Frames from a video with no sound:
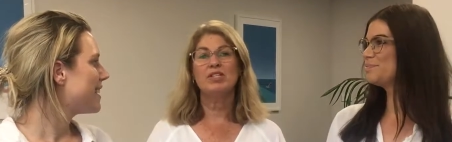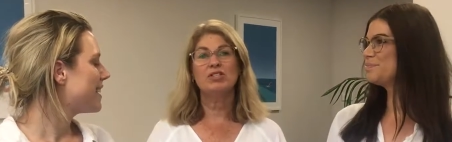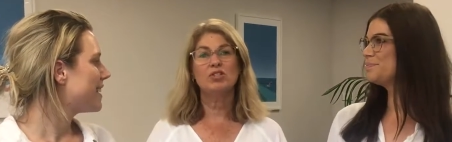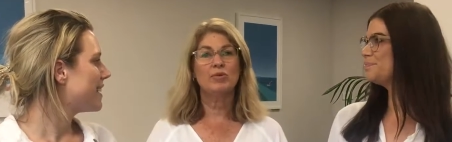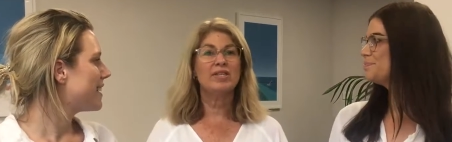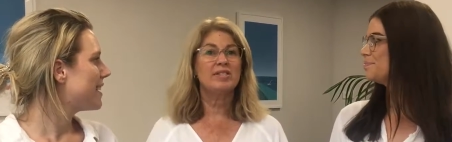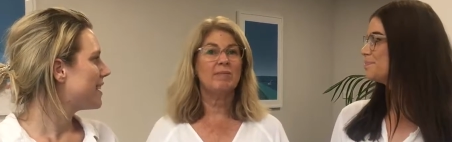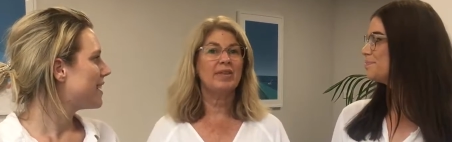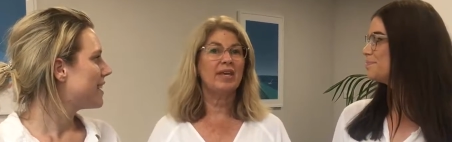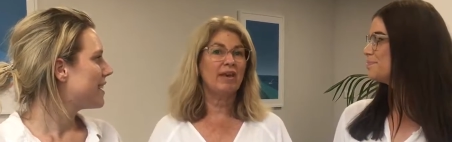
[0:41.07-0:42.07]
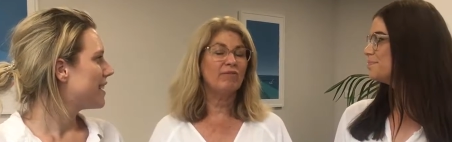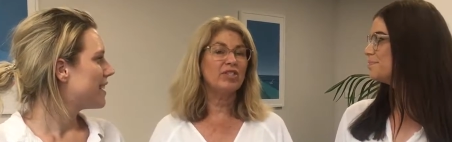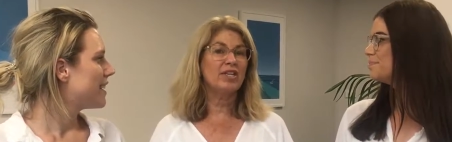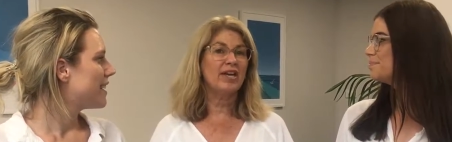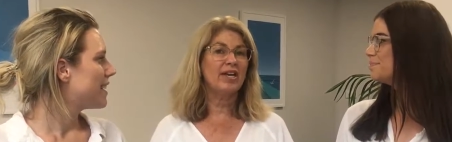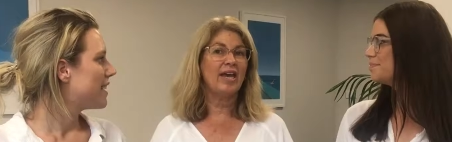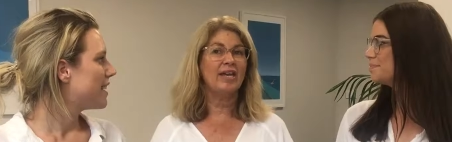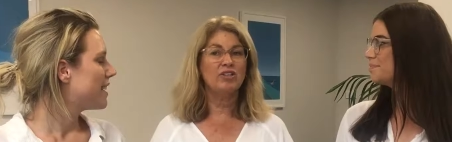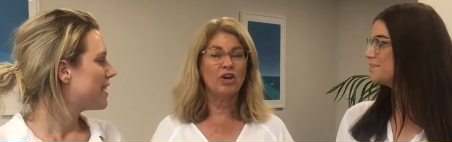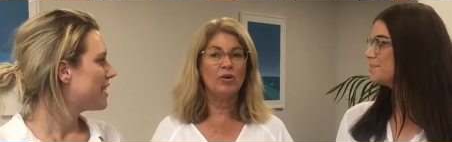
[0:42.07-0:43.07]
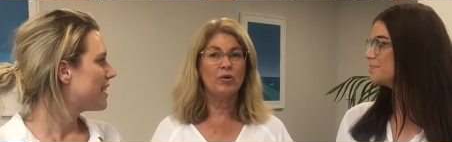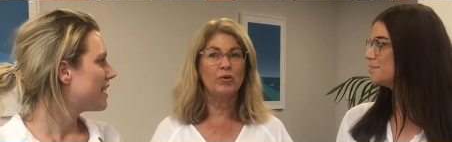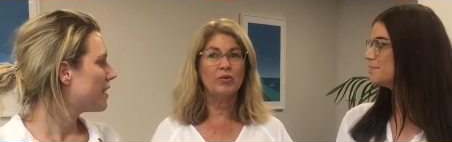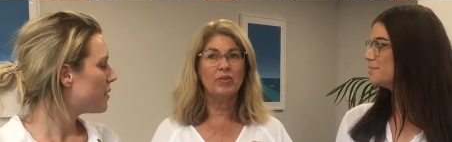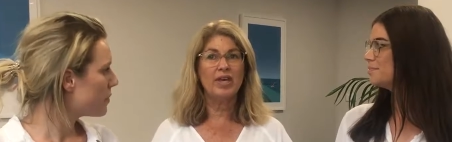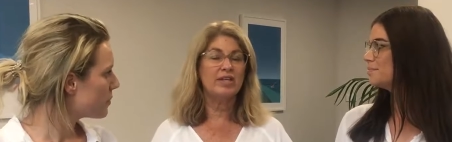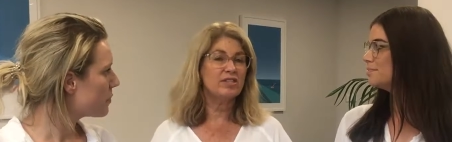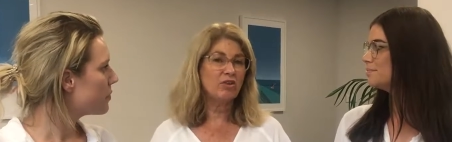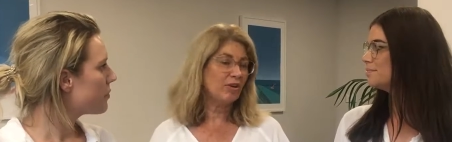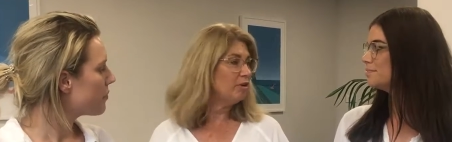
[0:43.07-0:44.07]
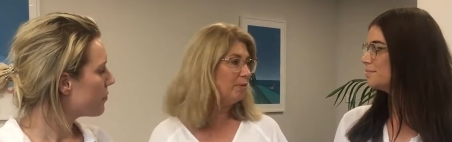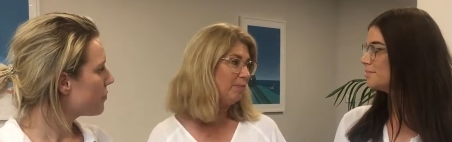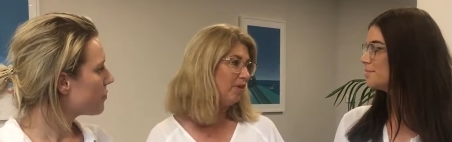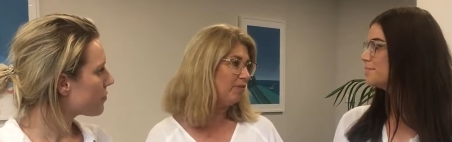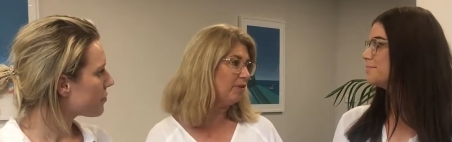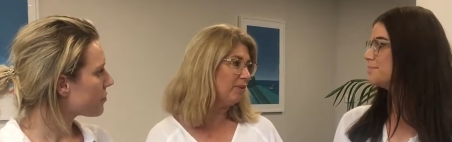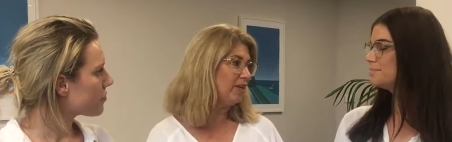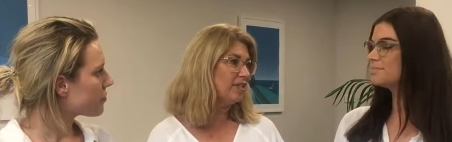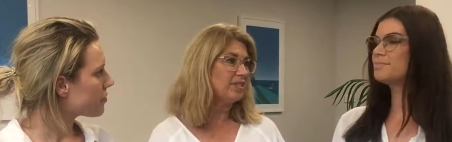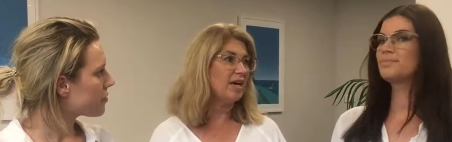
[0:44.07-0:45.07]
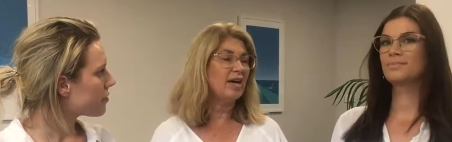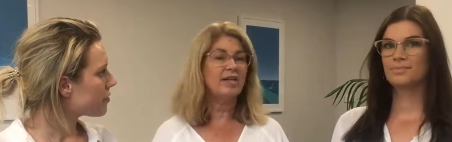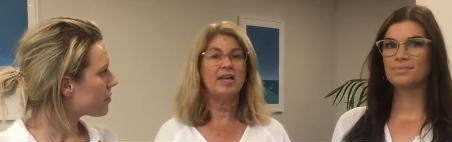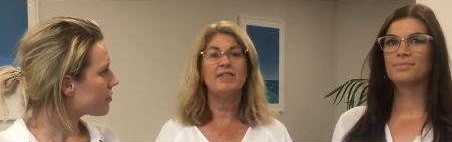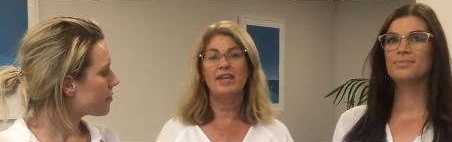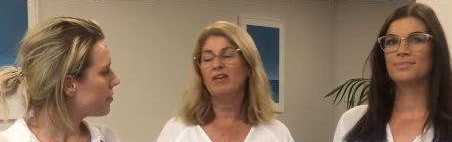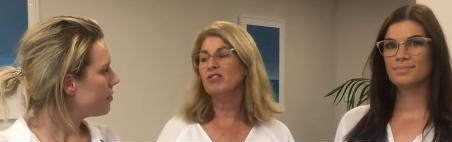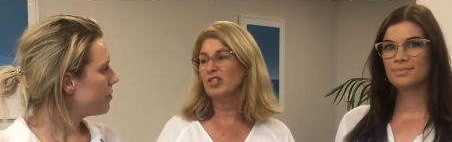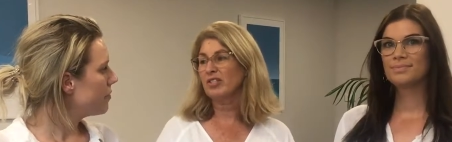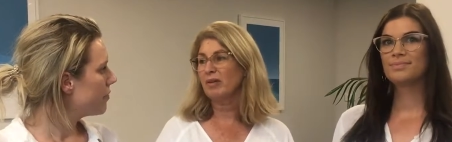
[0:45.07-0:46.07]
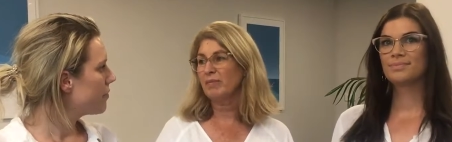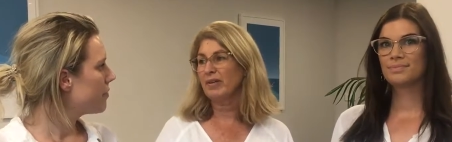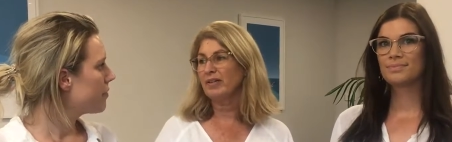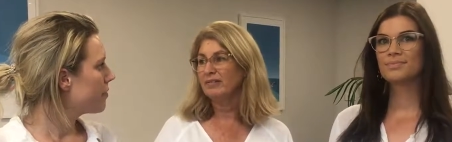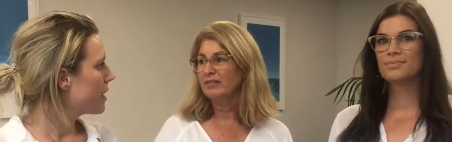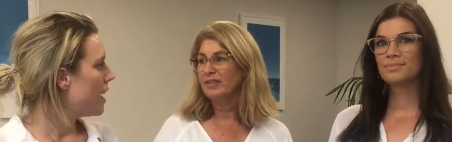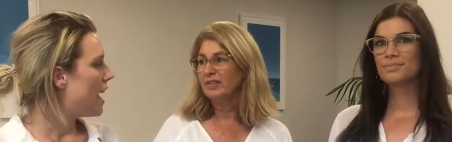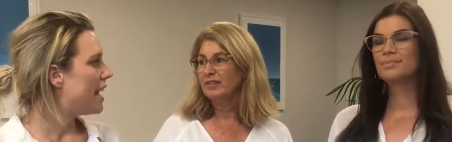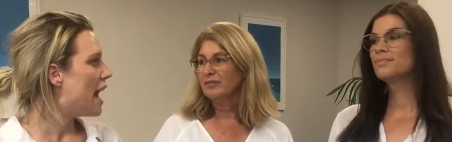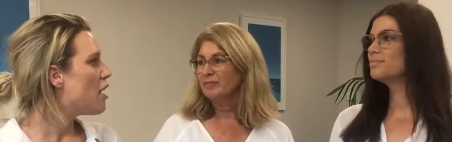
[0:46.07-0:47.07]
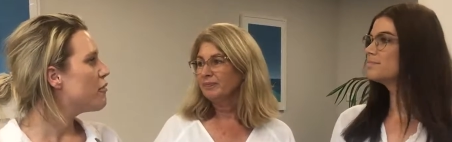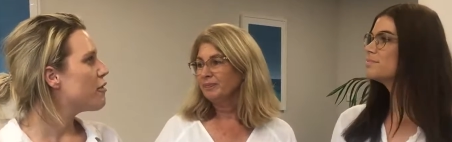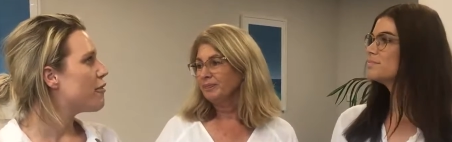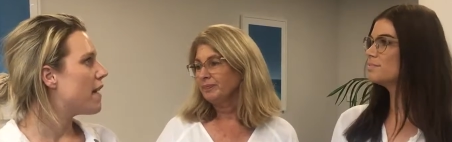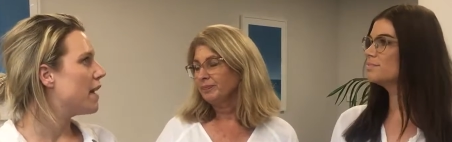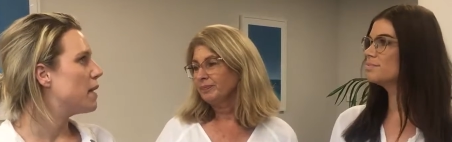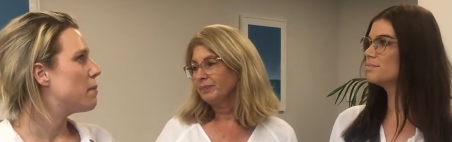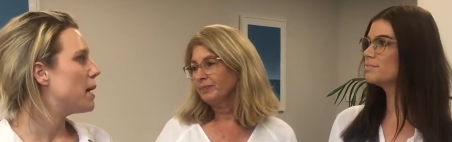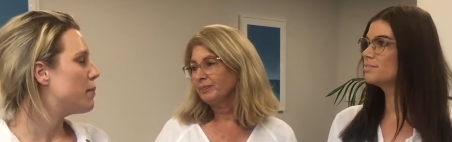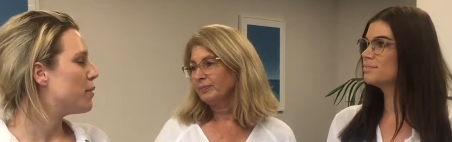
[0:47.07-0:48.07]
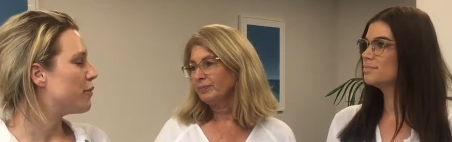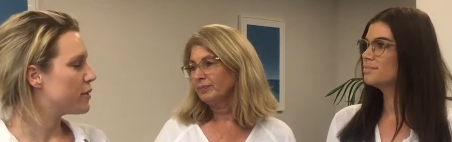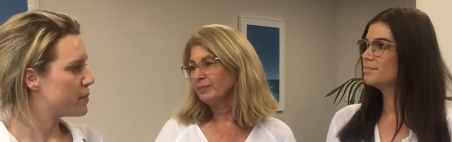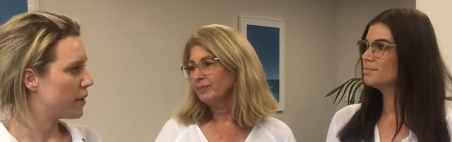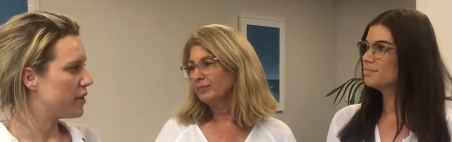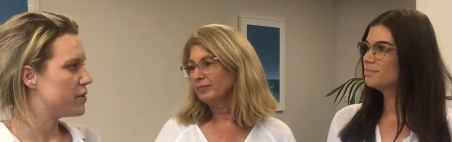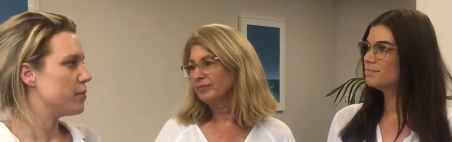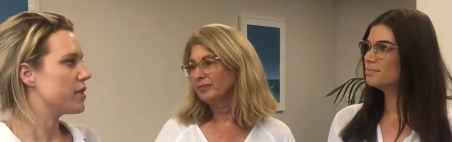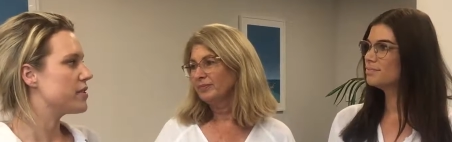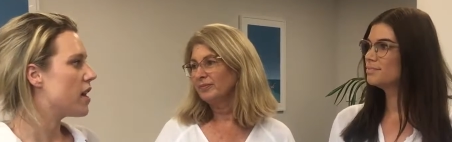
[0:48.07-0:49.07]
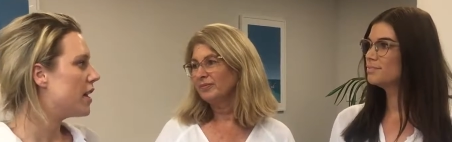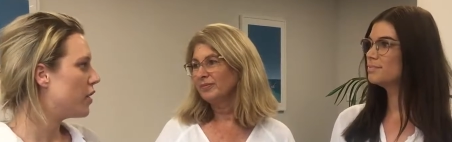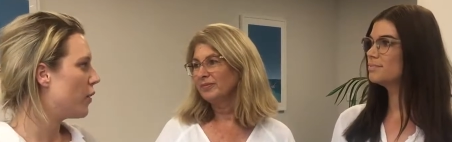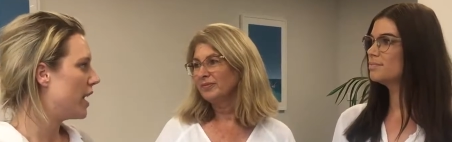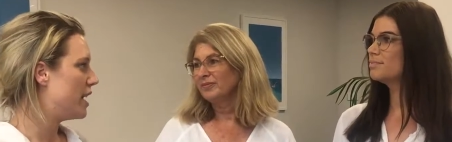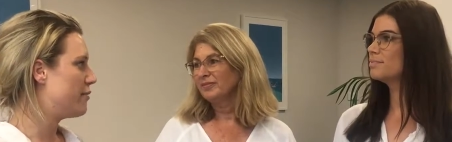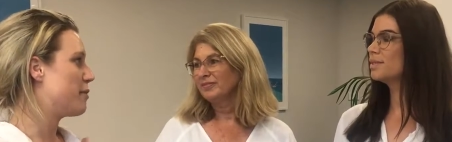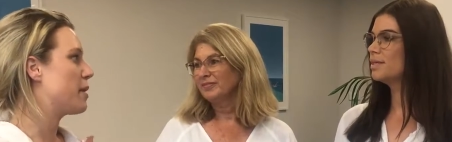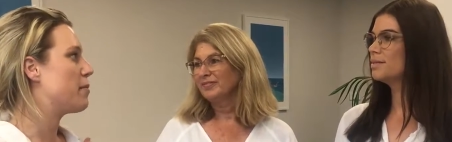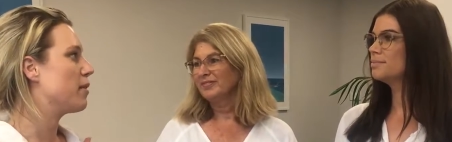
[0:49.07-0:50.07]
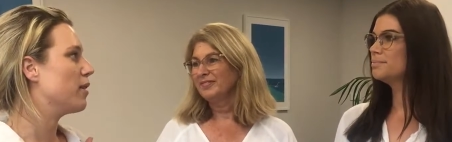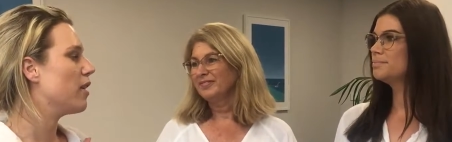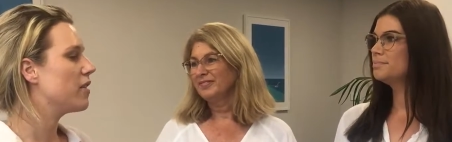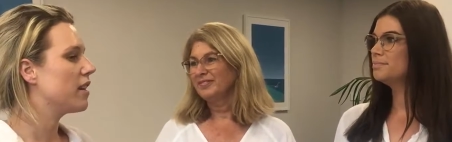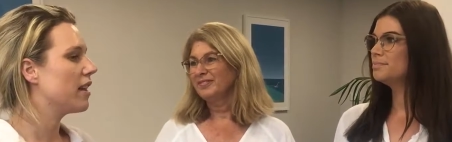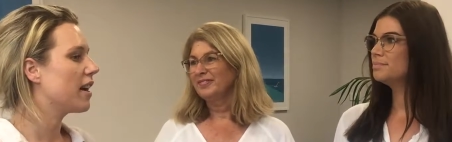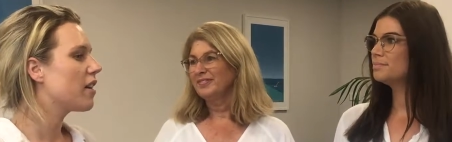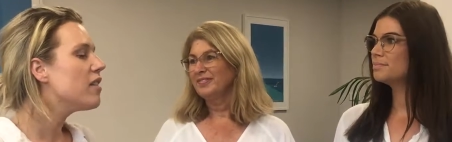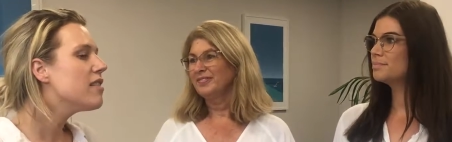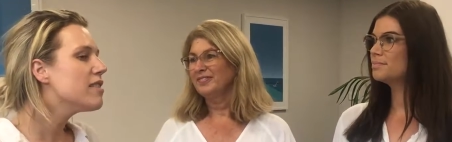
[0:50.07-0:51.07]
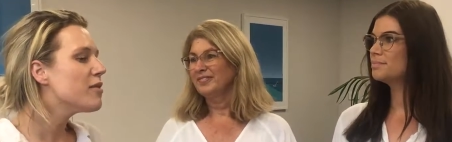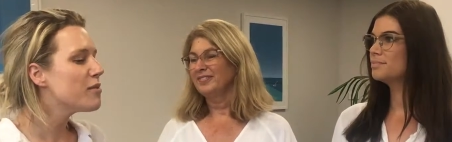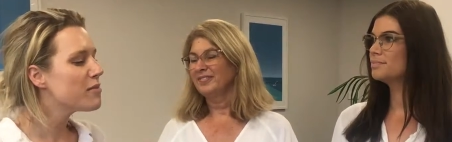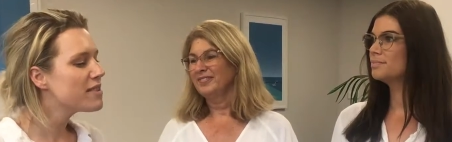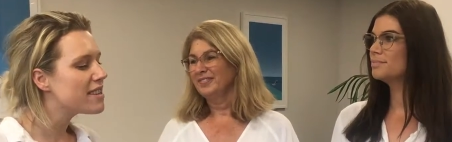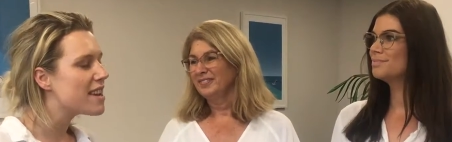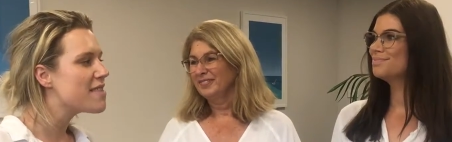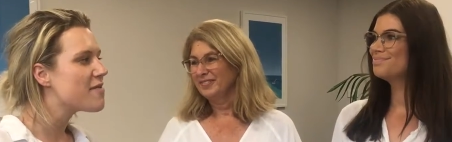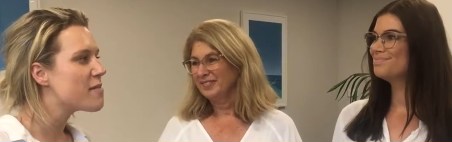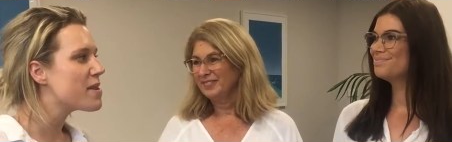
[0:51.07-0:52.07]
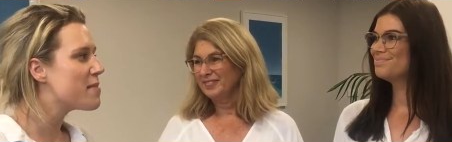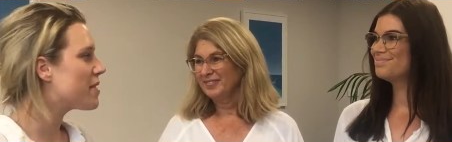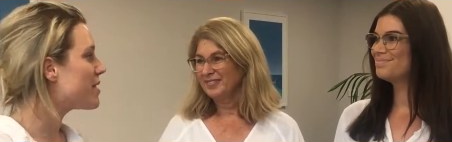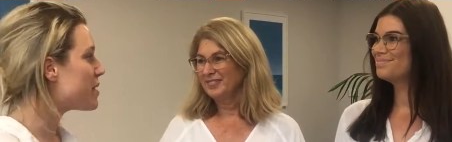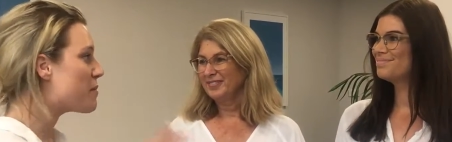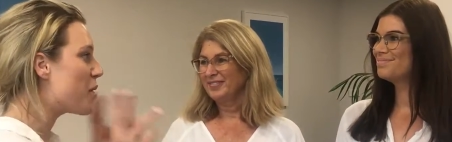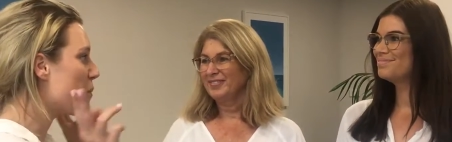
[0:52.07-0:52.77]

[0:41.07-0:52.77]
Speaker 1: commit to doing something every day and know that it's not going to be perfect when I start and that I'll just get better.
Speaker 2: And how have you found that people have responded to it? Because I know I hear from people a lot. They're like, oh, no one wants to hear from me because I'm